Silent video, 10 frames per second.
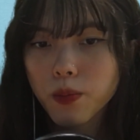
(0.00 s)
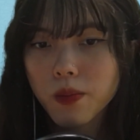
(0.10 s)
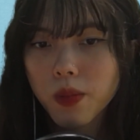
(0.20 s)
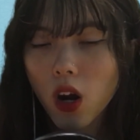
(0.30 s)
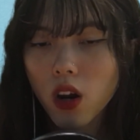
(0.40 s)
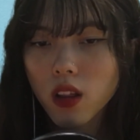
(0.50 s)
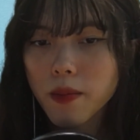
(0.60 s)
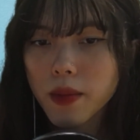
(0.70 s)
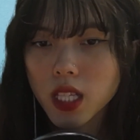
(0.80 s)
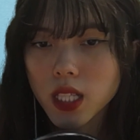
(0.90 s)

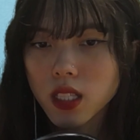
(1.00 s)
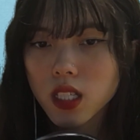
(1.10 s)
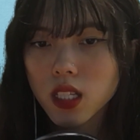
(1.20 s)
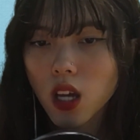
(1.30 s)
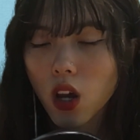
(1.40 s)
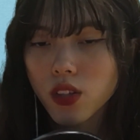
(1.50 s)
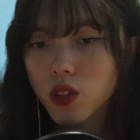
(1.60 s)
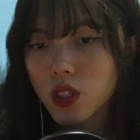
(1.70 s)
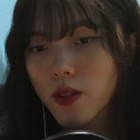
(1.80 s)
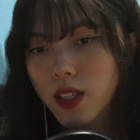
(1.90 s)
Parliament,
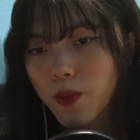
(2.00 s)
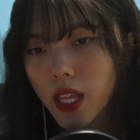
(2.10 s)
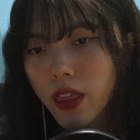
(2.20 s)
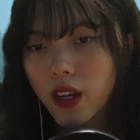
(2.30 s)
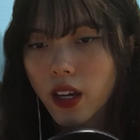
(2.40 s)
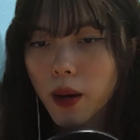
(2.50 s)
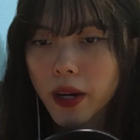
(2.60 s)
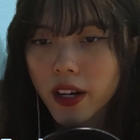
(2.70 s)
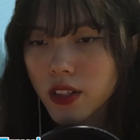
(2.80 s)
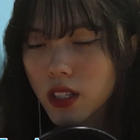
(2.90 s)
also dismissed the
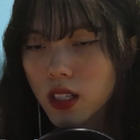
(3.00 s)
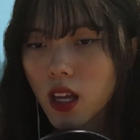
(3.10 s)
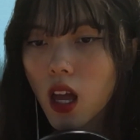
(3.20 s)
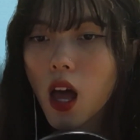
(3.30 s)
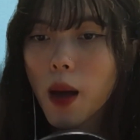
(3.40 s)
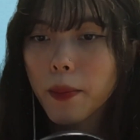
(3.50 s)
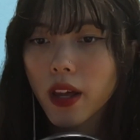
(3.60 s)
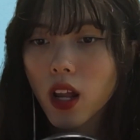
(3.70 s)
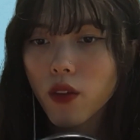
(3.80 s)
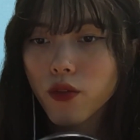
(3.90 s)
comparison,
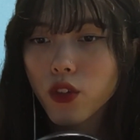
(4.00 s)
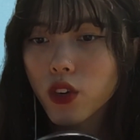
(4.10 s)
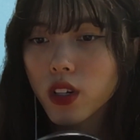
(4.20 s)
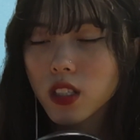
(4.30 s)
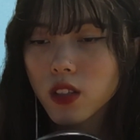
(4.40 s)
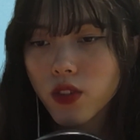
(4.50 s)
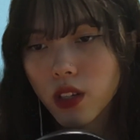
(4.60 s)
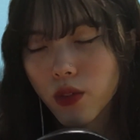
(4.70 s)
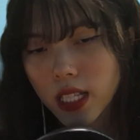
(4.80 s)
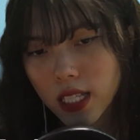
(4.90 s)
but for
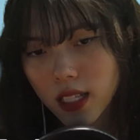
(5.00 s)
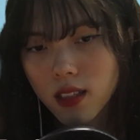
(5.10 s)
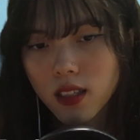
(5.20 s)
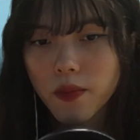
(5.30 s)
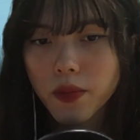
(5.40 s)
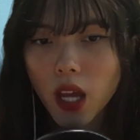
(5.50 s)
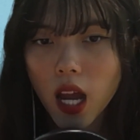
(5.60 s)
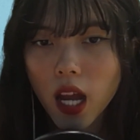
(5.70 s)
different reasons. I